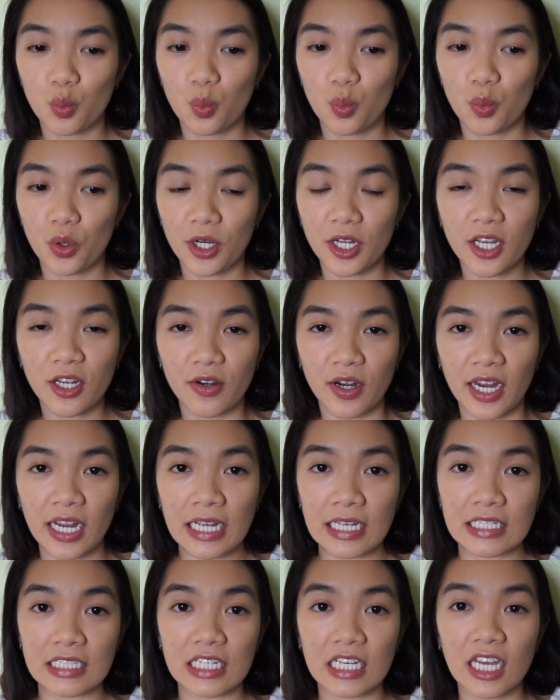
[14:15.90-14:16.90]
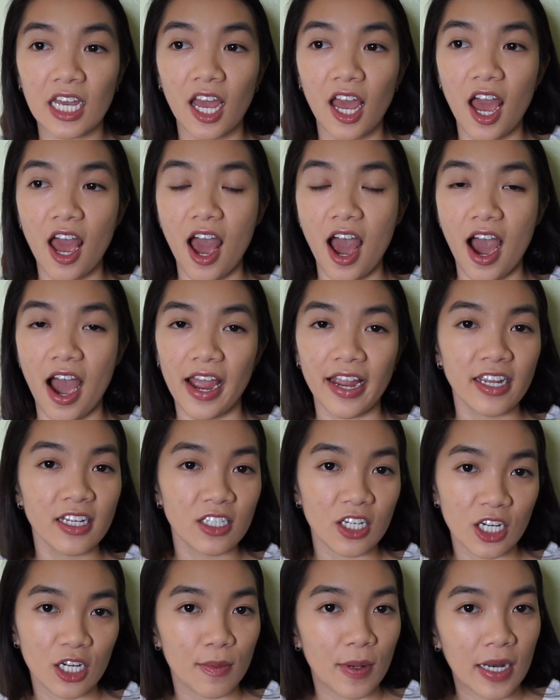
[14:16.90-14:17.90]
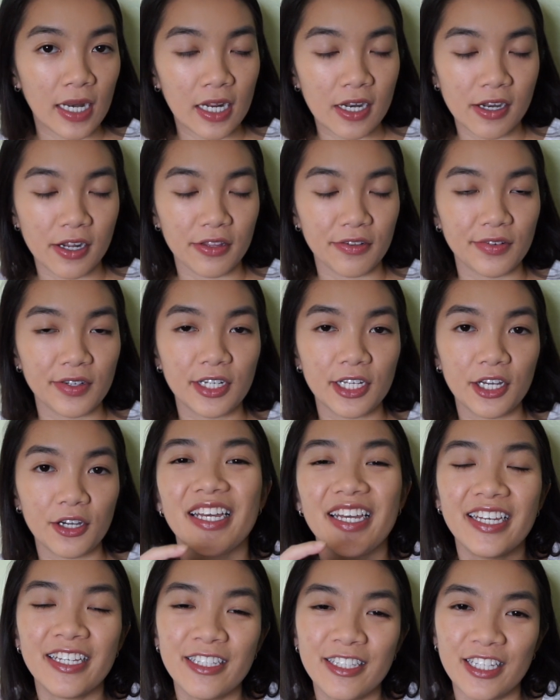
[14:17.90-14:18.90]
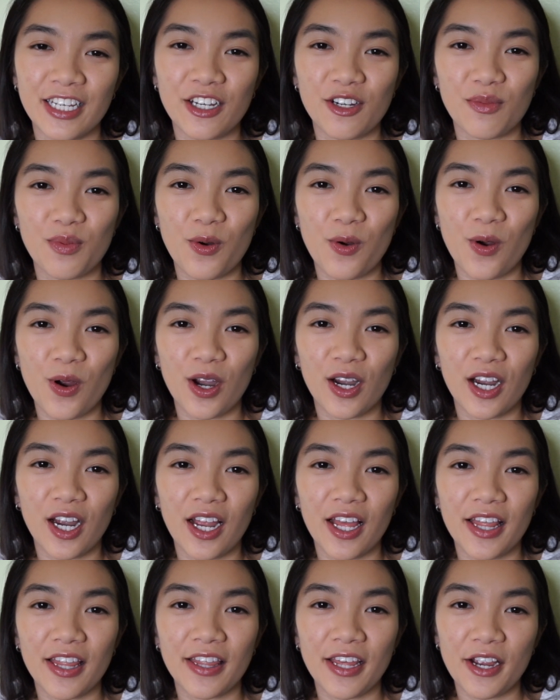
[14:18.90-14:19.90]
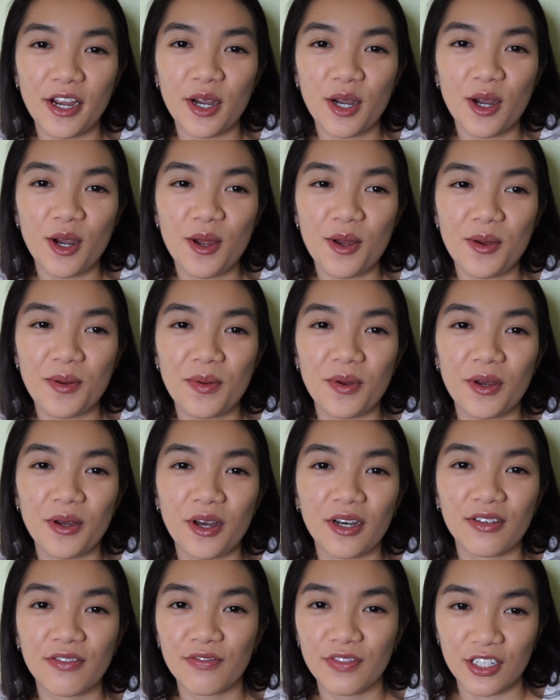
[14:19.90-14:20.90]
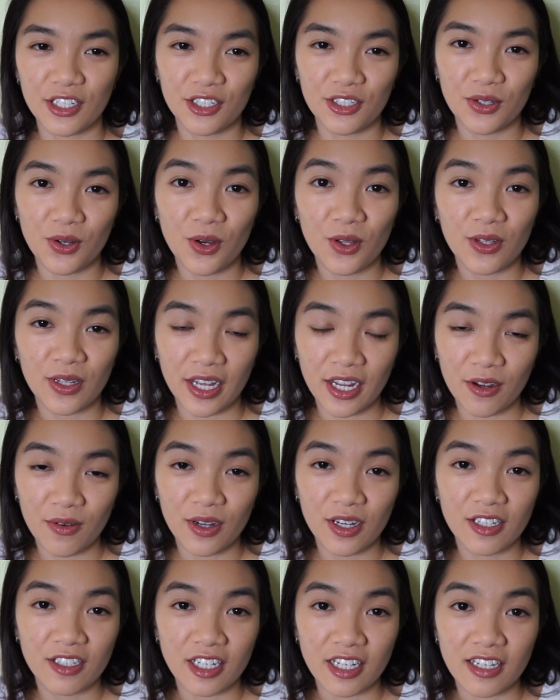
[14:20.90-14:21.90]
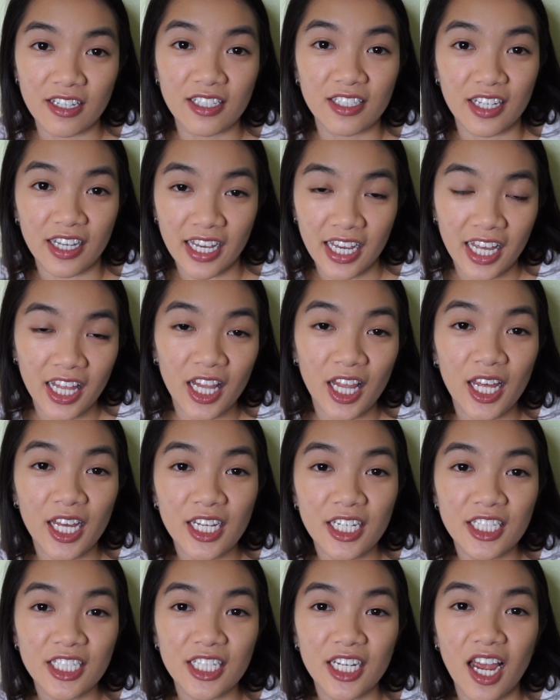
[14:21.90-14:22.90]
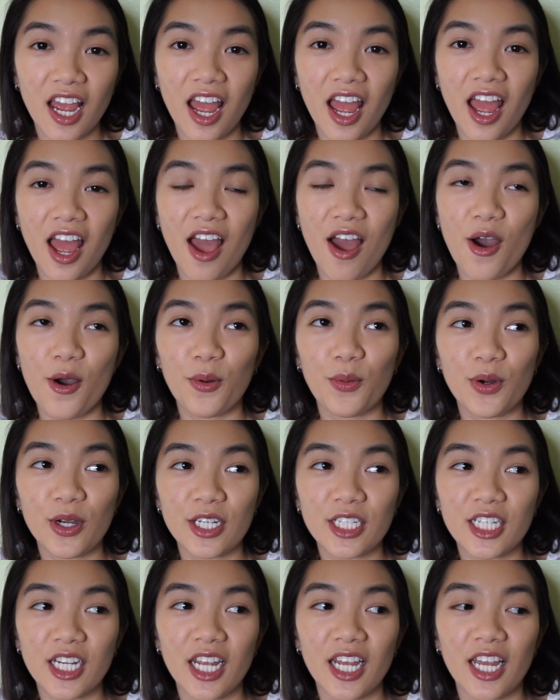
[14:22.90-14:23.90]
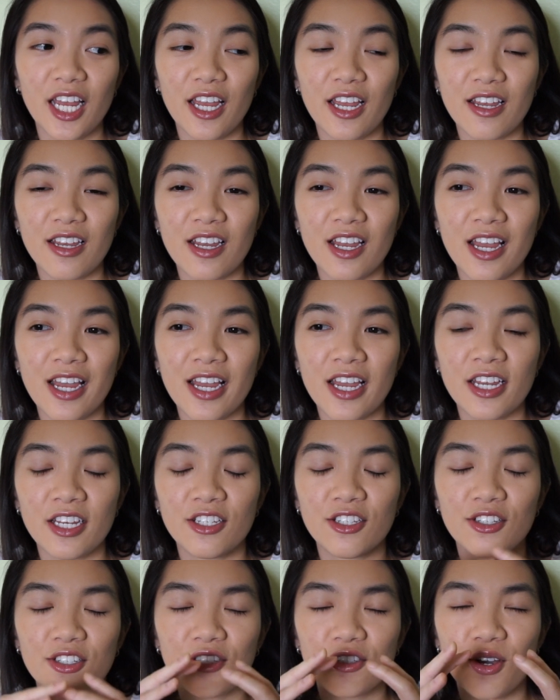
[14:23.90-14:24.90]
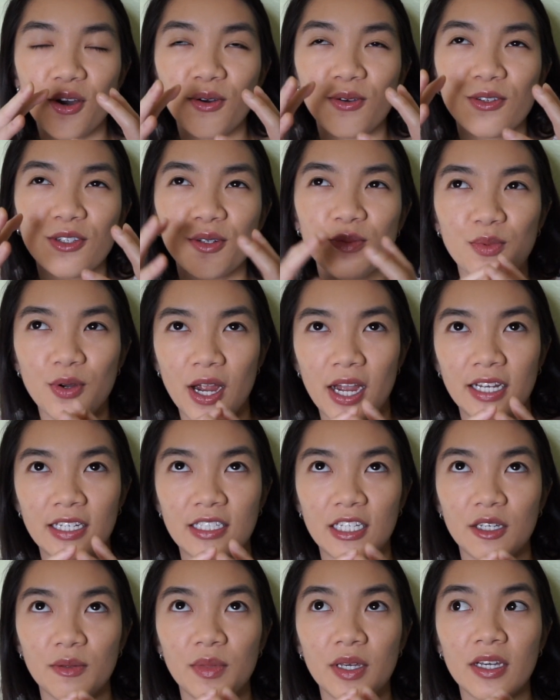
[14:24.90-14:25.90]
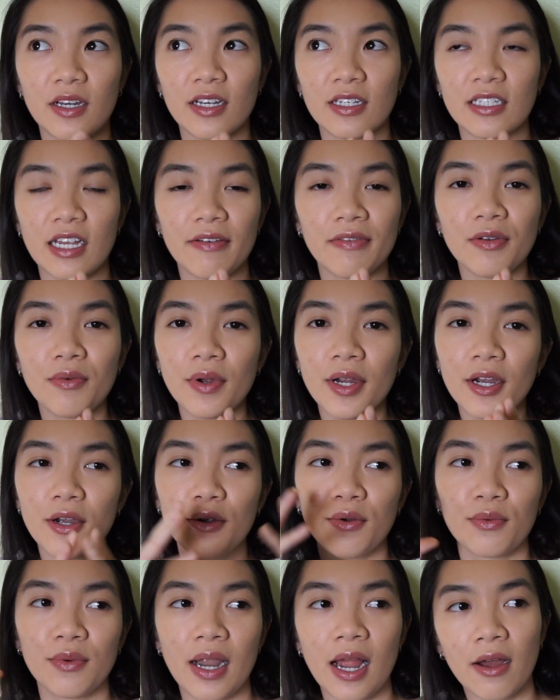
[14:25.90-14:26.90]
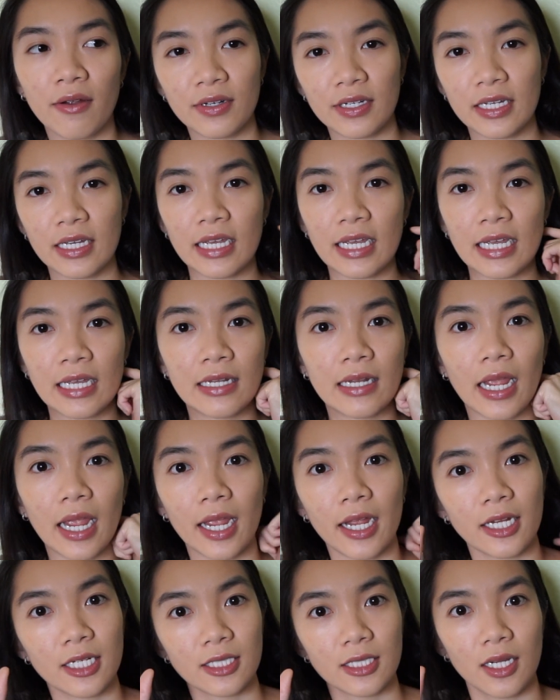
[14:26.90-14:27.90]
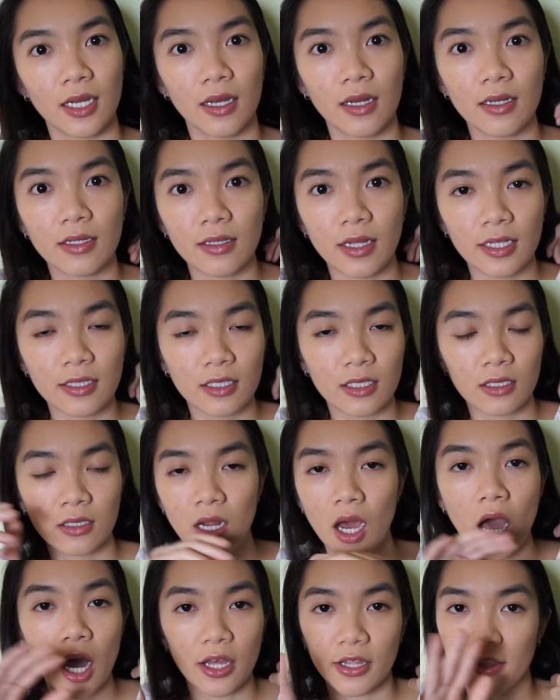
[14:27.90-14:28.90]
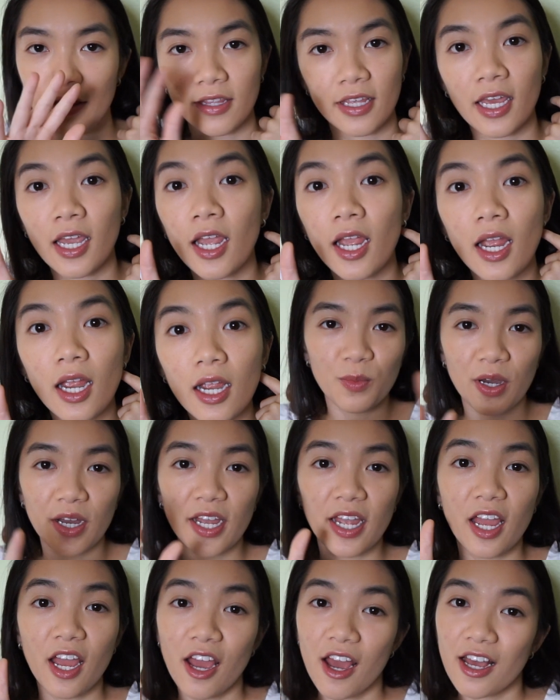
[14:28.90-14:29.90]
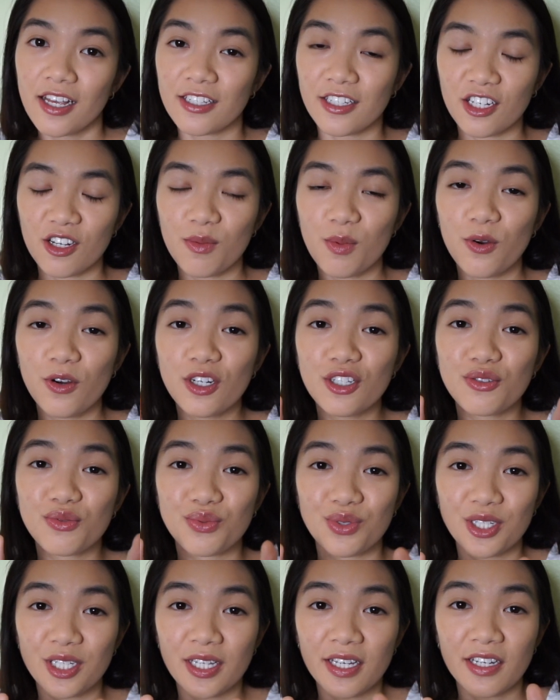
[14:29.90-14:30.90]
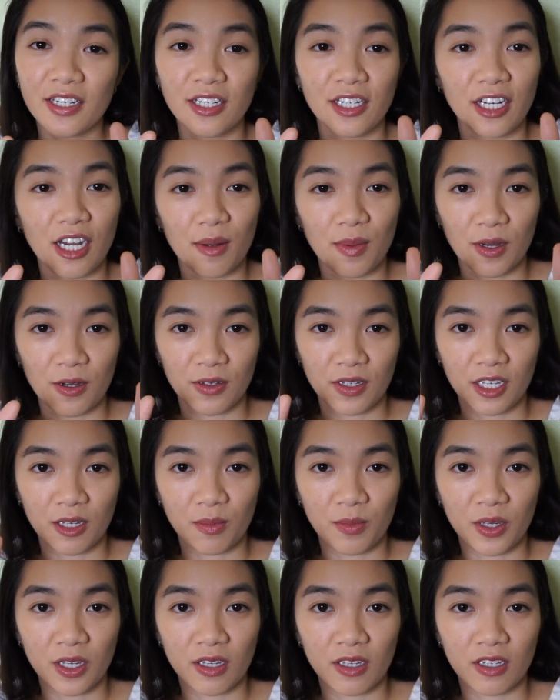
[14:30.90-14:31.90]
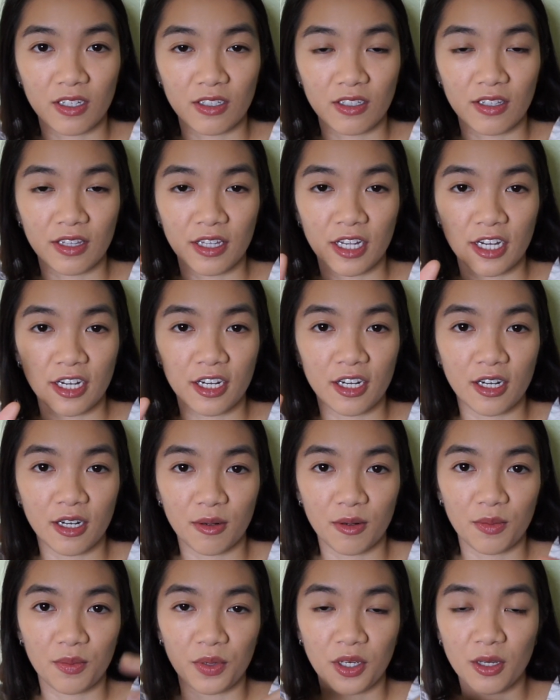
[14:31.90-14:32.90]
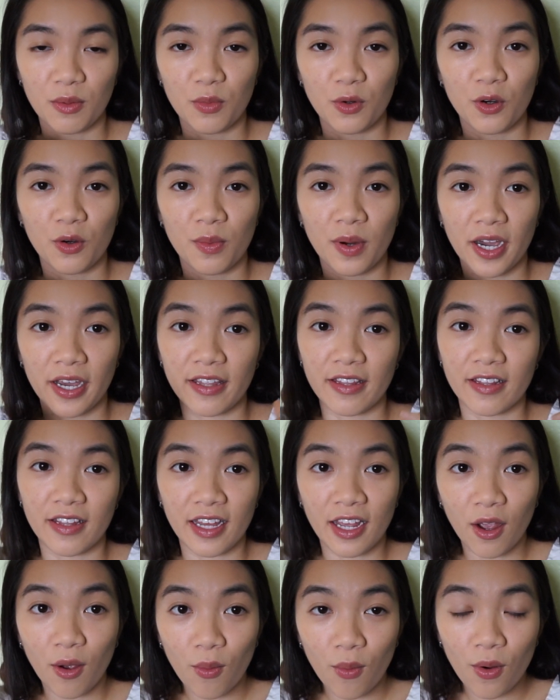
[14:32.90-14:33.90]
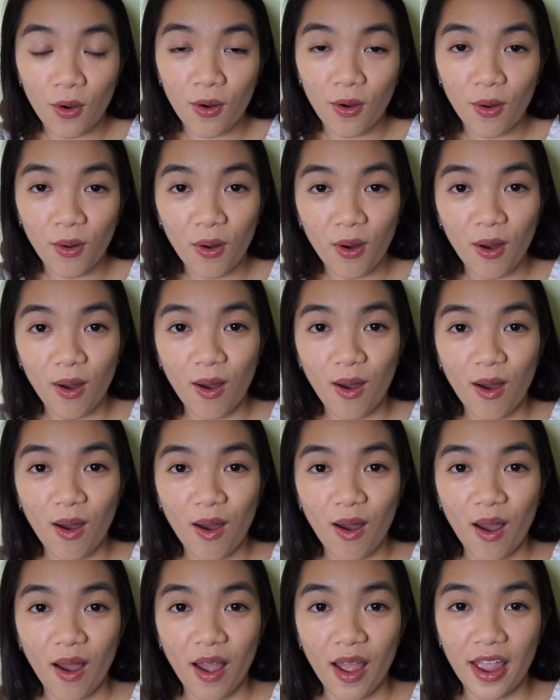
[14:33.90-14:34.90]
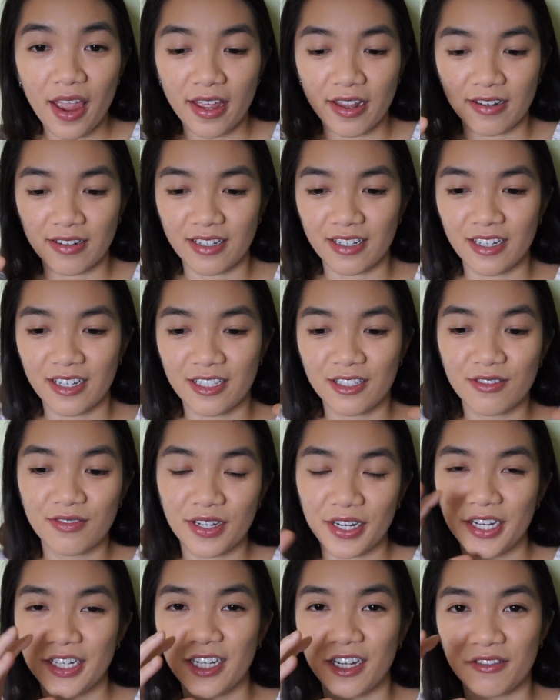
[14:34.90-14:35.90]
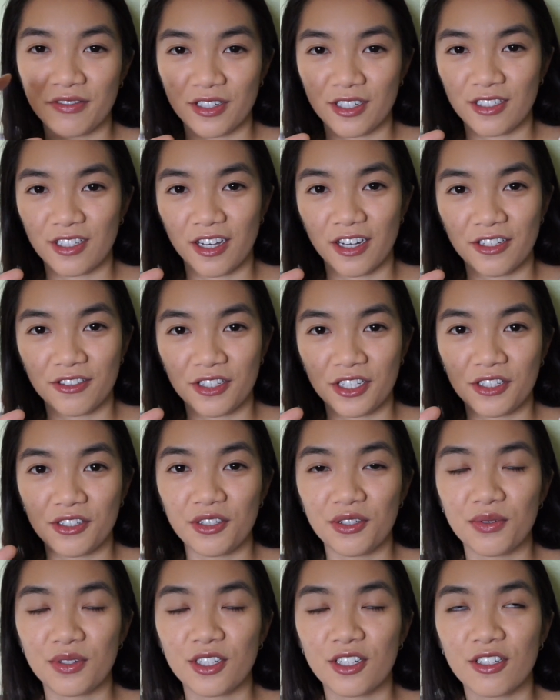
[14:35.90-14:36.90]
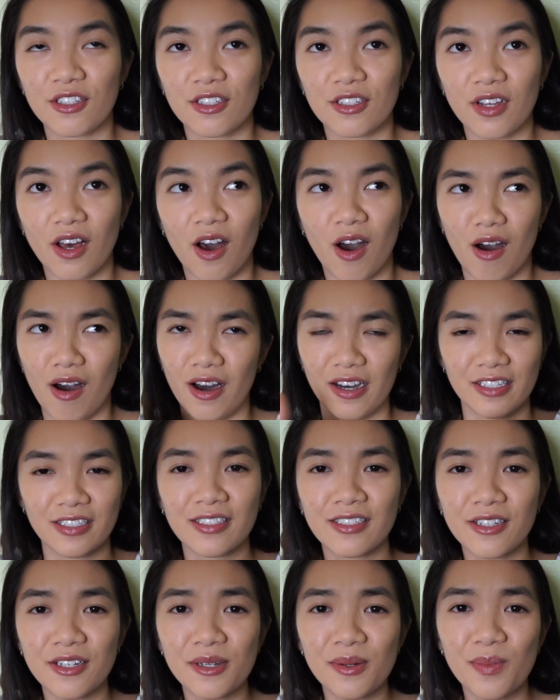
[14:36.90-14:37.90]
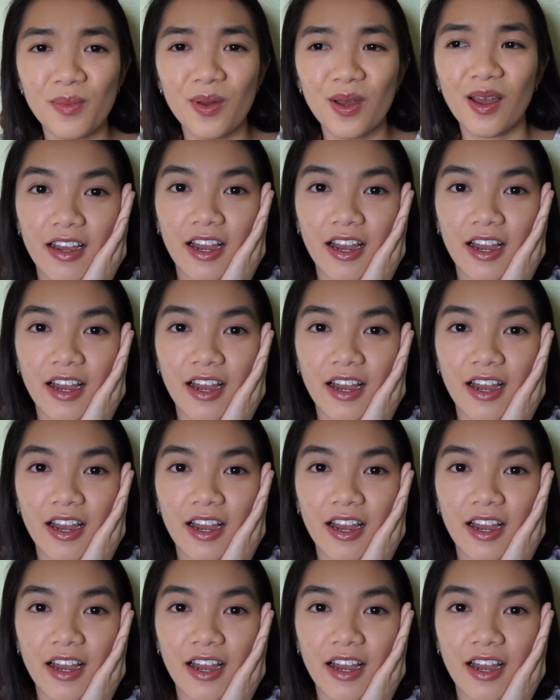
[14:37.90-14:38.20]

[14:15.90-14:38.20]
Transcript: pretty crazy, I can talk about it in another video. In Singapore, their official language is English, which is so surprising because everywhere around it in Asia, that's not a thing. But Singapore is really good about keeping their people bilingual, and it's a very diverse country too, which is awesome.